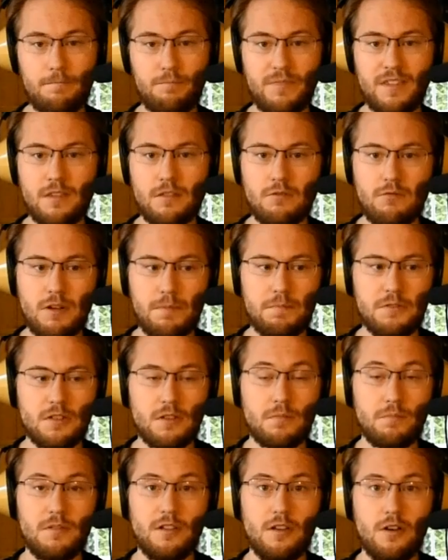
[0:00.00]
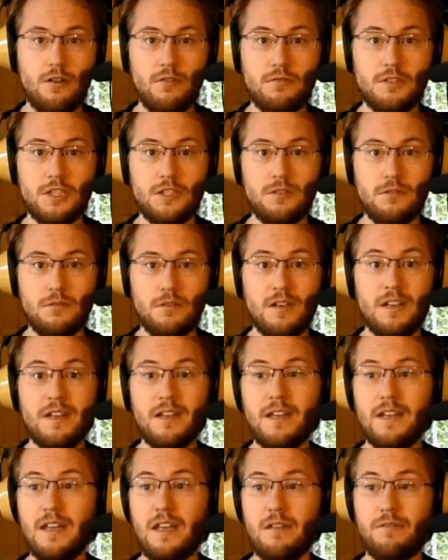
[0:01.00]
descriptions below to,
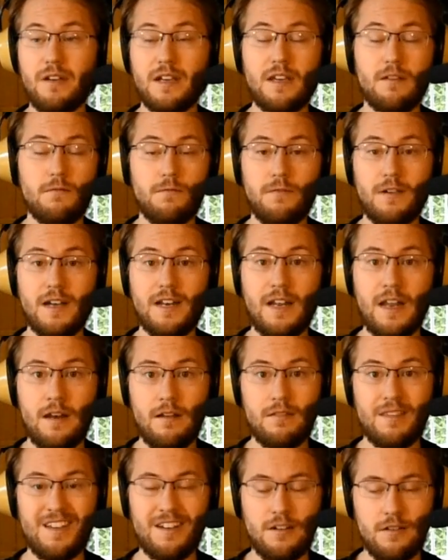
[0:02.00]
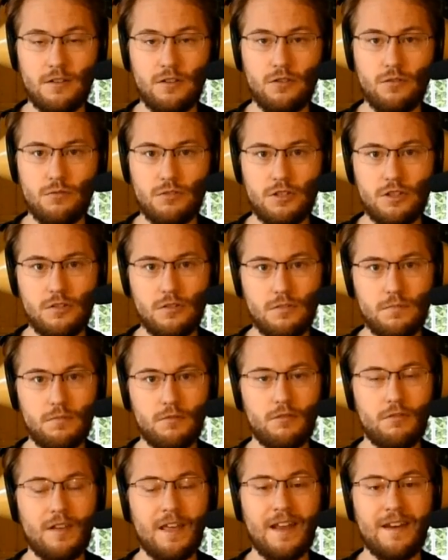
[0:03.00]
if I can find anything on YouTube
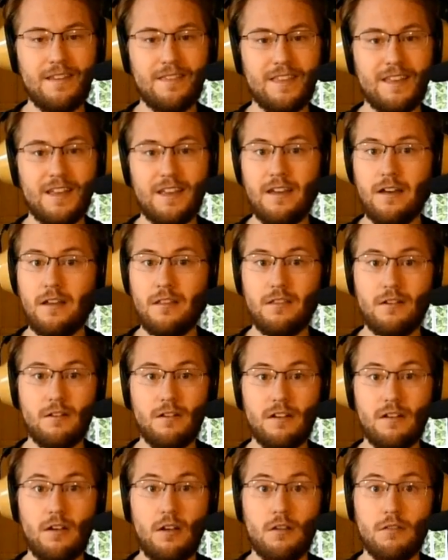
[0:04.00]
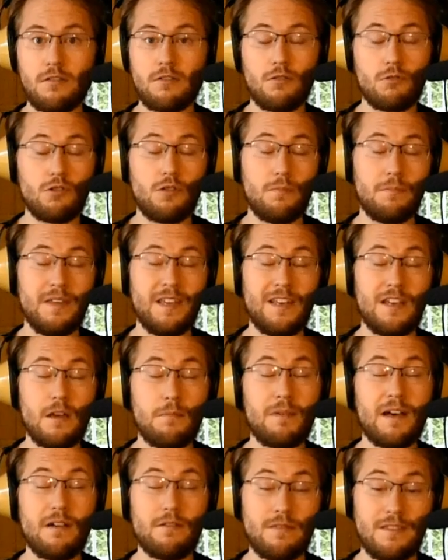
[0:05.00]
or anything other on social media
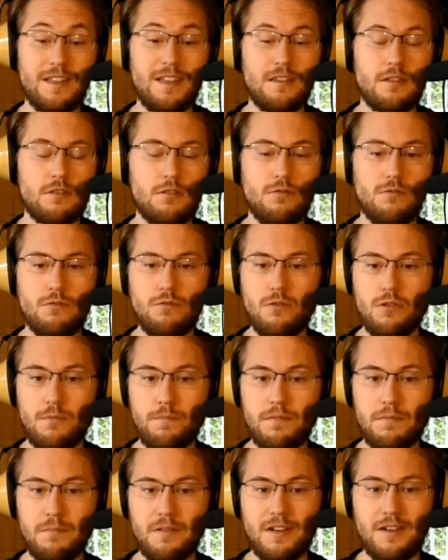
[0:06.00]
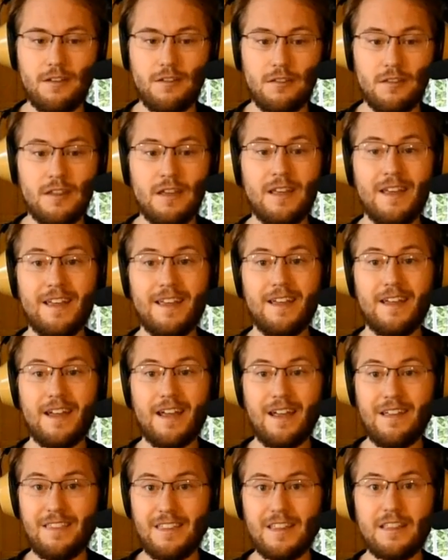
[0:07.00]
about these two groups, because
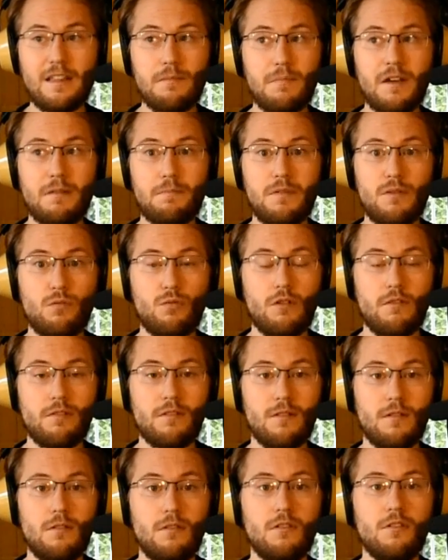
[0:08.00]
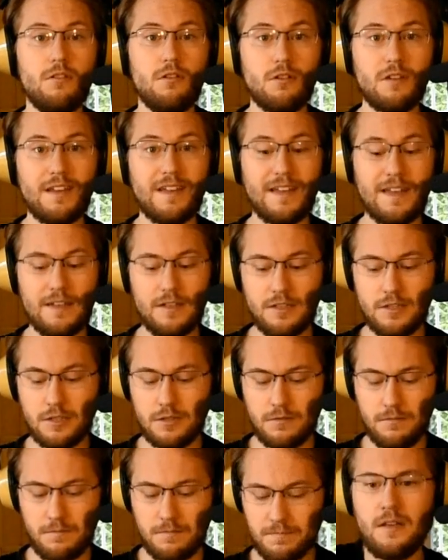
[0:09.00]
I think they might be worth looking
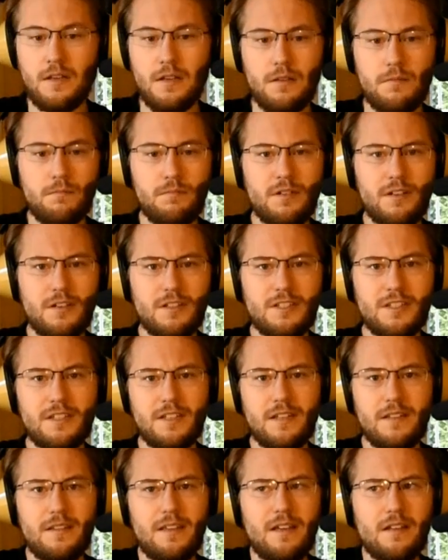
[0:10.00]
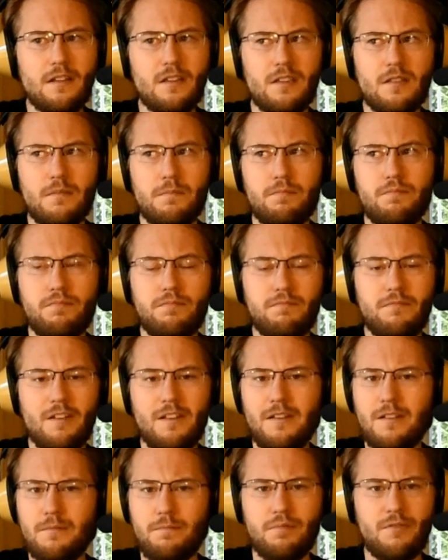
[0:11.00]
into. But that's
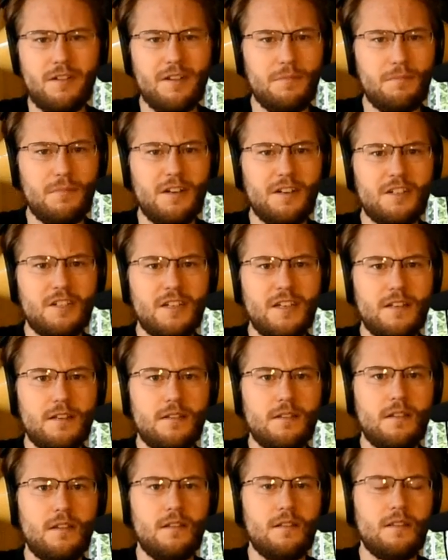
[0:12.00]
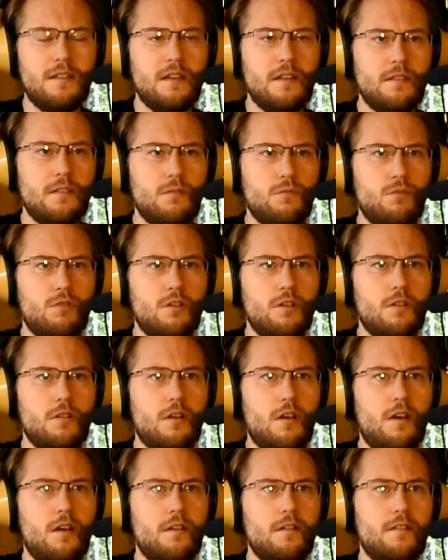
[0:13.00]
pretty much it. And then there
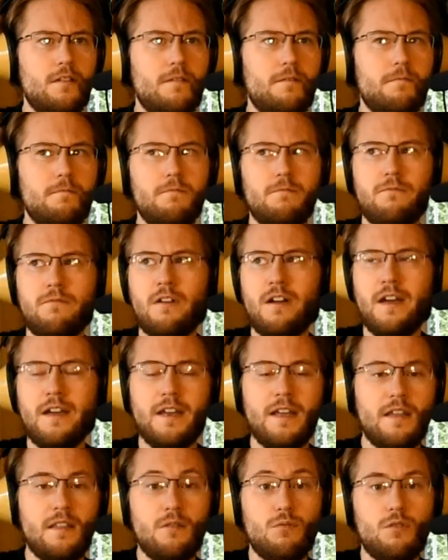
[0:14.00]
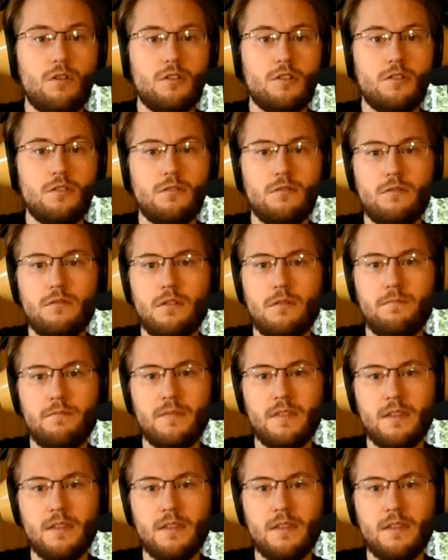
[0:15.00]
were, on Friday, there were two